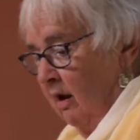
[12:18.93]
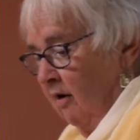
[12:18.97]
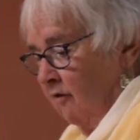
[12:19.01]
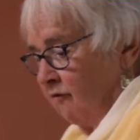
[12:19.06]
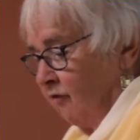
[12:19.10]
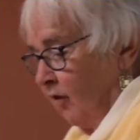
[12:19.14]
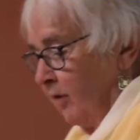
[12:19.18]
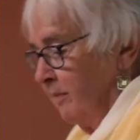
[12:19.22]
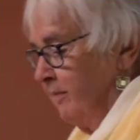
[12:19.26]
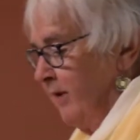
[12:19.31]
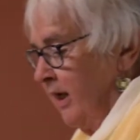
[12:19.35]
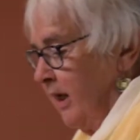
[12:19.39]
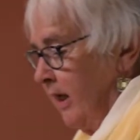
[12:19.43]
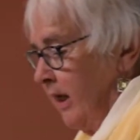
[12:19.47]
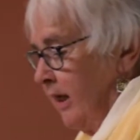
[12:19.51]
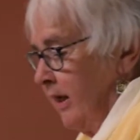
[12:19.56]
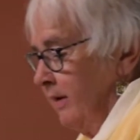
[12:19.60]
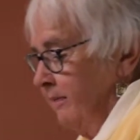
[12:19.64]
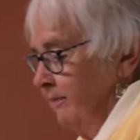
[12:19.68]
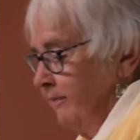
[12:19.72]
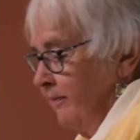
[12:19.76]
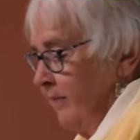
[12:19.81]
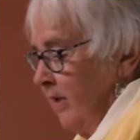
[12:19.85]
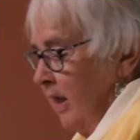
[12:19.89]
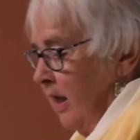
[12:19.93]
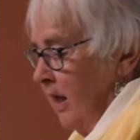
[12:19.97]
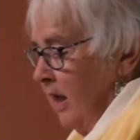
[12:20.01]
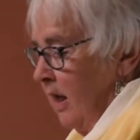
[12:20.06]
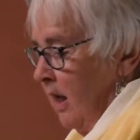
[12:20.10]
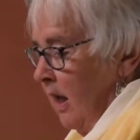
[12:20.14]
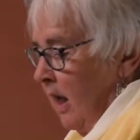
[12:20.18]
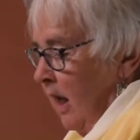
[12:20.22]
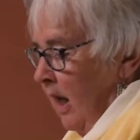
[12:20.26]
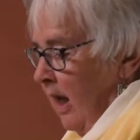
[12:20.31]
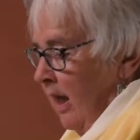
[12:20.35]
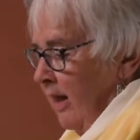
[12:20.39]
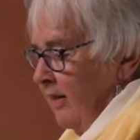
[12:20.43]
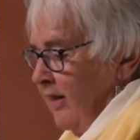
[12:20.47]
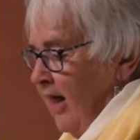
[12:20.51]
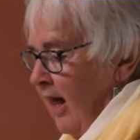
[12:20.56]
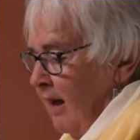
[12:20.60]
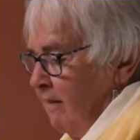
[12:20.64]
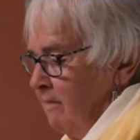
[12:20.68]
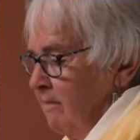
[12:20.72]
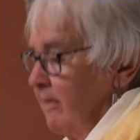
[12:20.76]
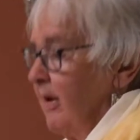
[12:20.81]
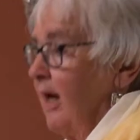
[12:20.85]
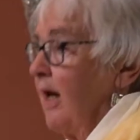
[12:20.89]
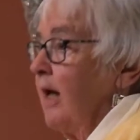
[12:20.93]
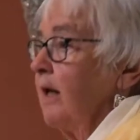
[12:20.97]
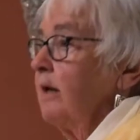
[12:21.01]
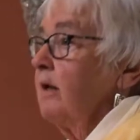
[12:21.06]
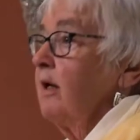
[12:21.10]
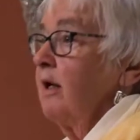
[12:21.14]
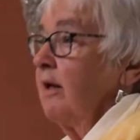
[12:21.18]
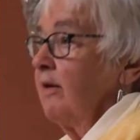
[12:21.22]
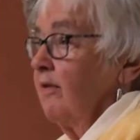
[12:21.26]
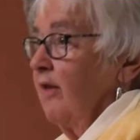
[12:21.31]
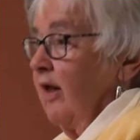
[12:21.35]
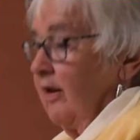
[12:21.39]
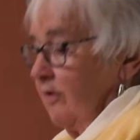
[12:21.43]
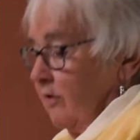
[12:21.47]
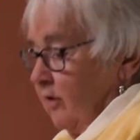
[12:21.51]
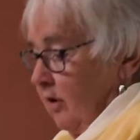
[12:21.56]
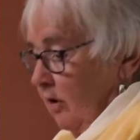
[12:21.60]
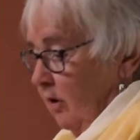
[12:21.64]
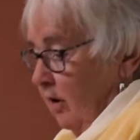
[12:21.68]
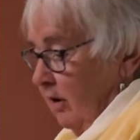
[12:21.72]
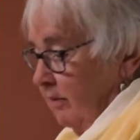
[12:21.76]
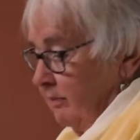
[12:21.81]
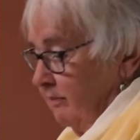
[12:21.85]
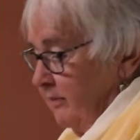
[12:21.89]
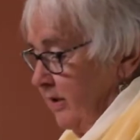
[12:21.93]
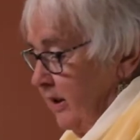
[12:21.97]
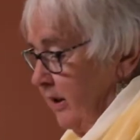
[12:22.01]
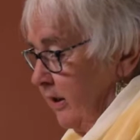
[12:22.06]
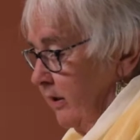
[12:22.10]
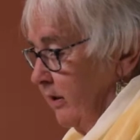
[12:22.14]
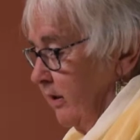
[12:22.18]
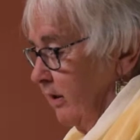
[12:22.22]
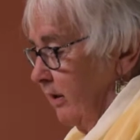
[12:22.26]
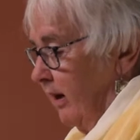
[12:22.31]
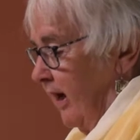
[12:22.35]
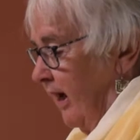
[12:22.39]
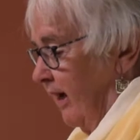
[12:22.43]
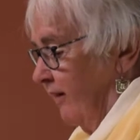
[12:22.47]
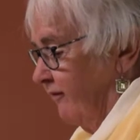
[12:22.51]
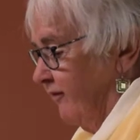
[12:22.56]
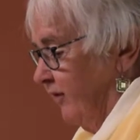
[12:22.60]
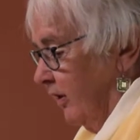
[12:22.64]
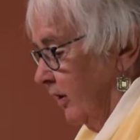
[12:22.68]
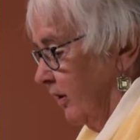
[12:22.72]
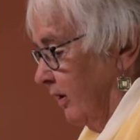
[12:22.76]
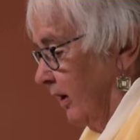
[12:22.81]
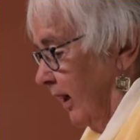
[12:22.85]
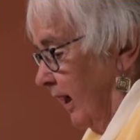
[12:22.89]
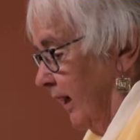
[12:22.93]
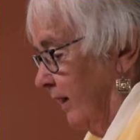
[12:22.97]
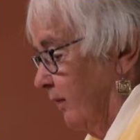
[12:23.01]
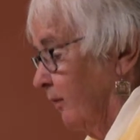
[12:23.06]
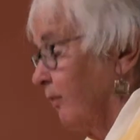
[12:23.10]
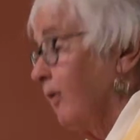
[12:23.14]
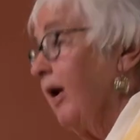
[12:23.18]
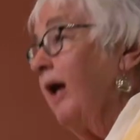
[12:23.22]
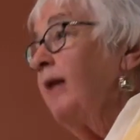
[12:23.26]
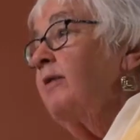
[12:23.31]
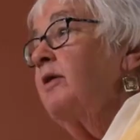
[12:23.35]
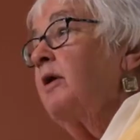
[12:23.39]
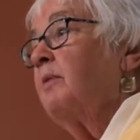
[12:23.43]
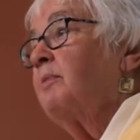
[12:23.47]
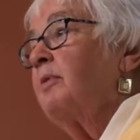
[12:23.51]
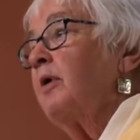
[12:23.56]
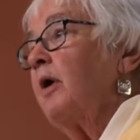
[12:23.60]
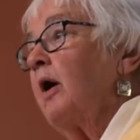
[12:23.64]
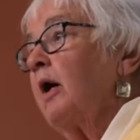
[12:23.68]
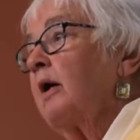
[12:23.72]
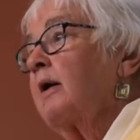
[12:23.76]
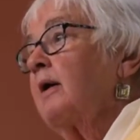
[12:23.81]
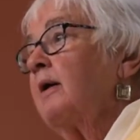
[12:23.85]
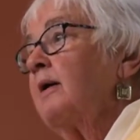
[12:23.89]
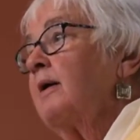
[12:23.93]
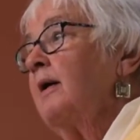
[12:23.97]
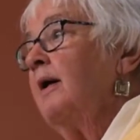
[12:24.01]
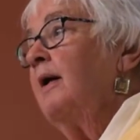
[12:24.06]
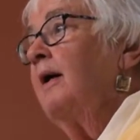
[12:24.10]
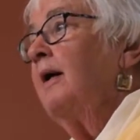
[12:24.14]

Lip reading: For me, that meant that the year after I read the book,